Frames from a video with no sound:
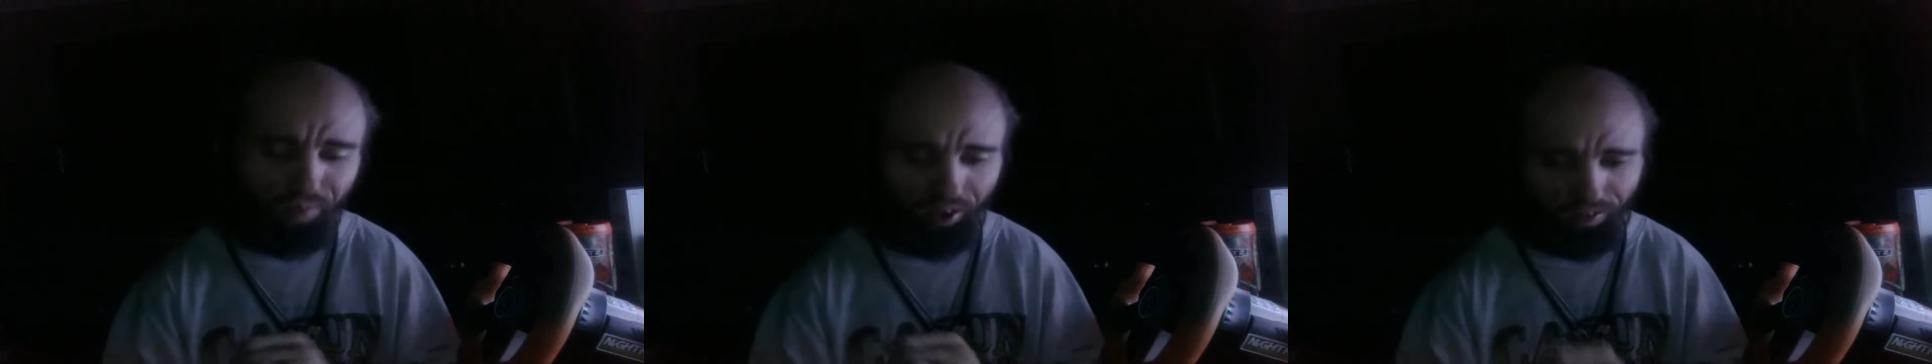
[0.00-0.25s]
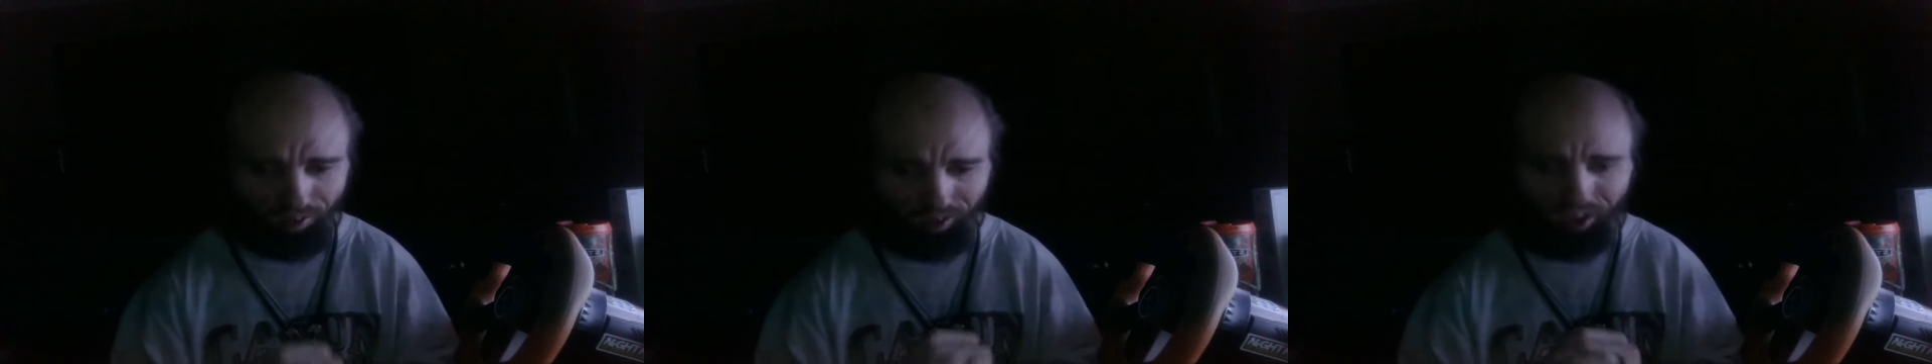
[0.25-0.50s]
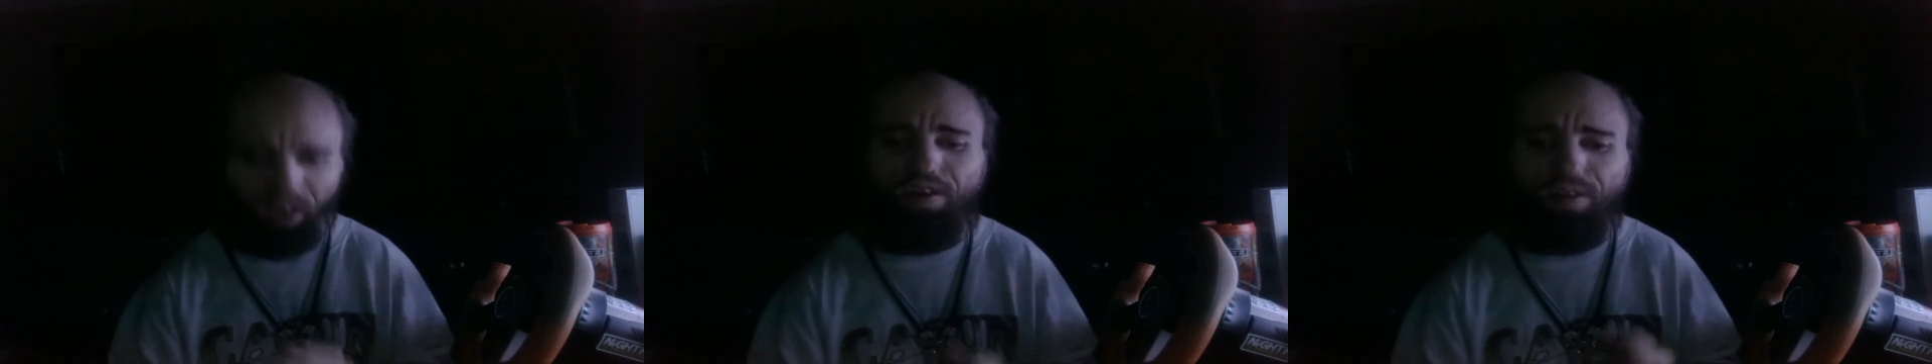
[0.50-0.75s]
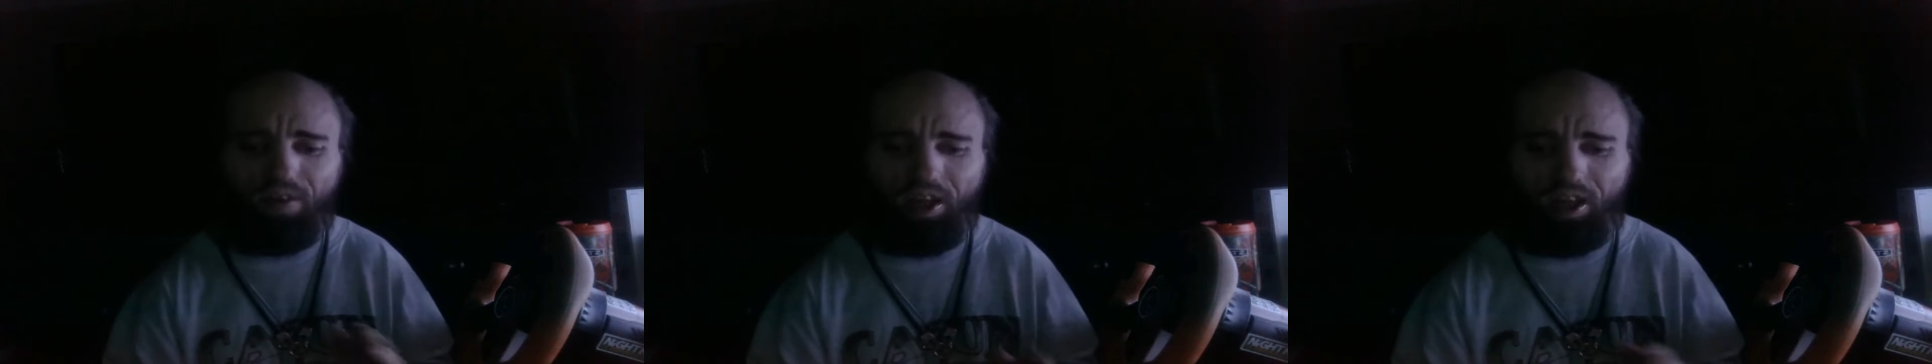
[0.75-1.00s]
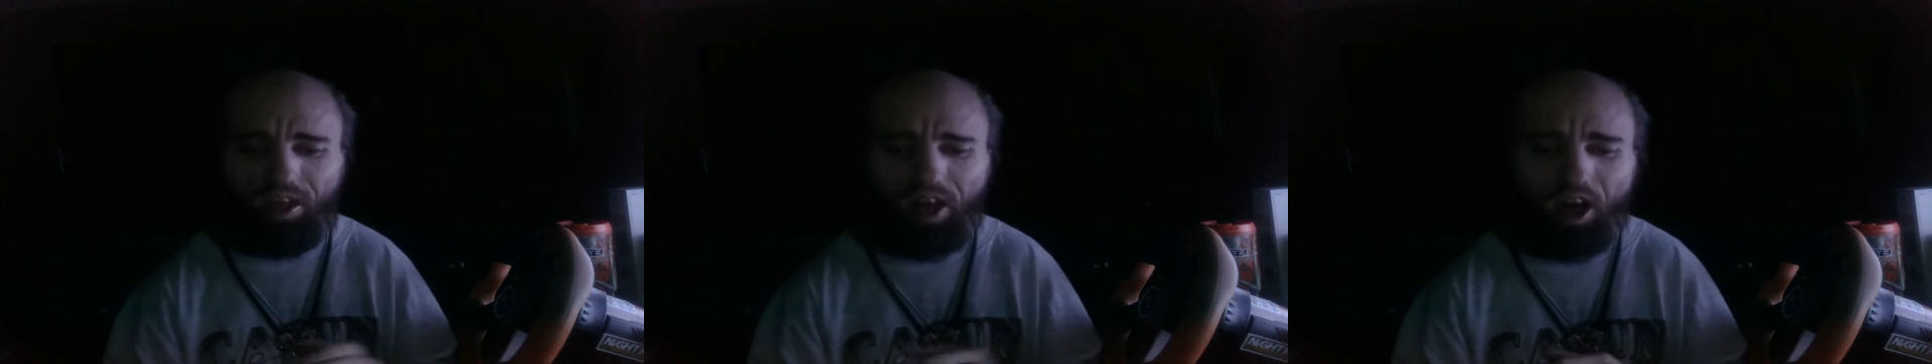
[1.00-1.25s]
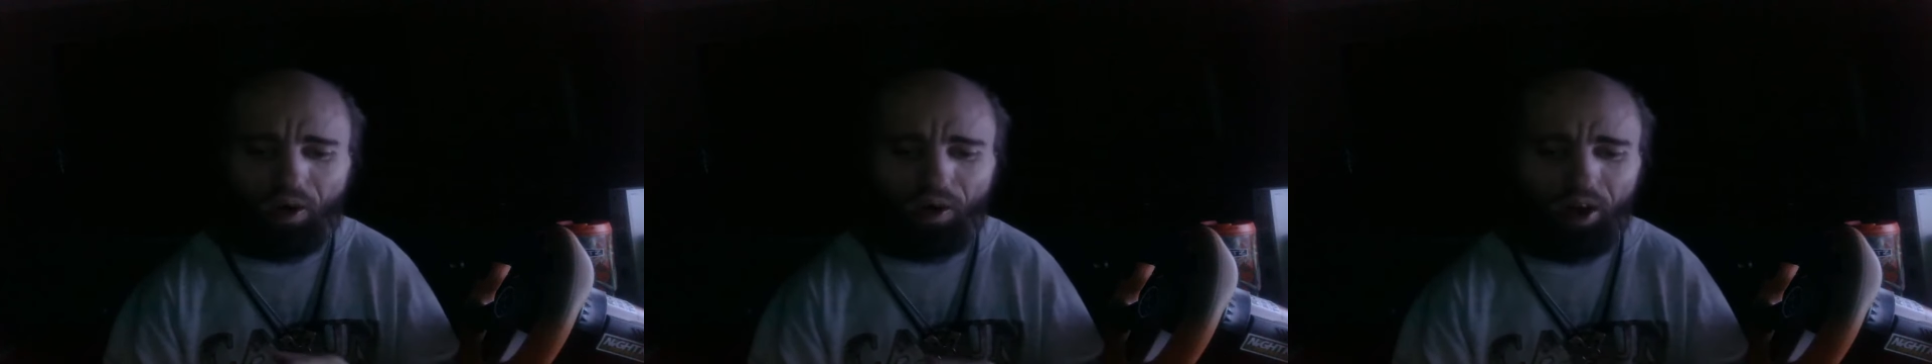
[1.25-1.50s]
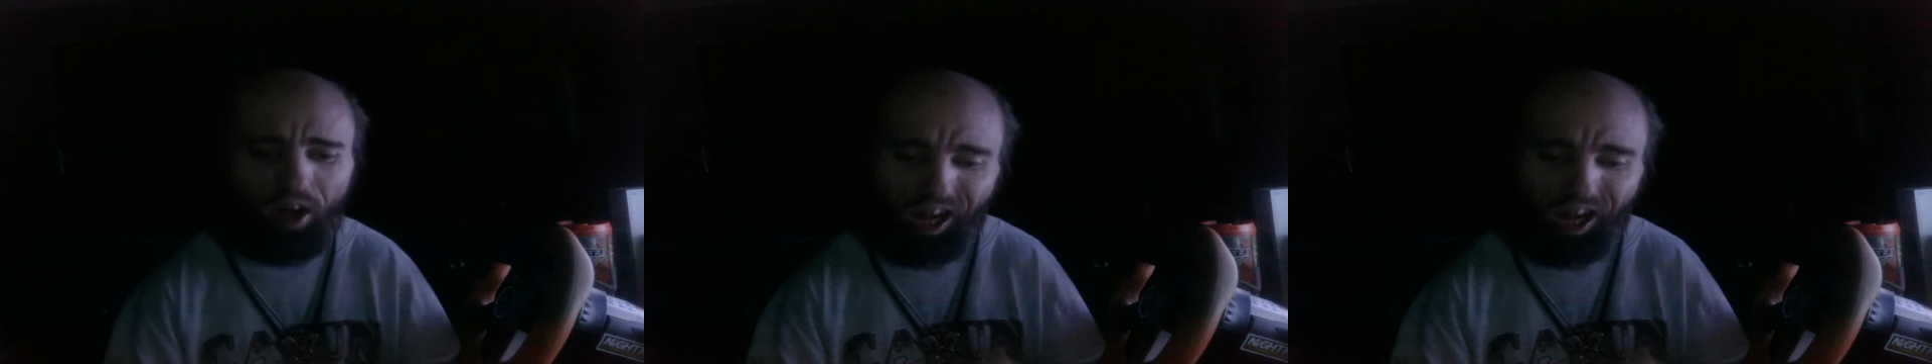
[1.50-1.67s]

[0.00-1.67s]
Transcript: because in case you didn't know,